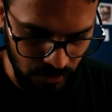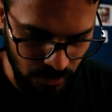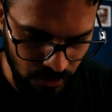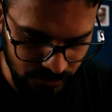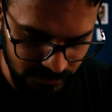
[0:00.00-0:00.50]

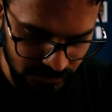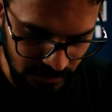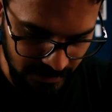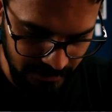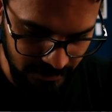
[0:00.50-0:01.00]
go
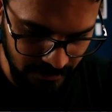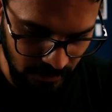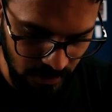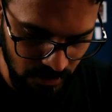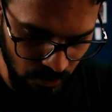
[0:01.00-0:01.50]
slide there,
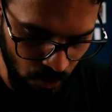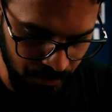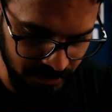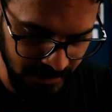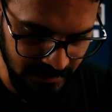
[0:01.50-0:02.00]

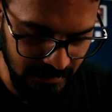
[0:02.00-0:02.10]
open in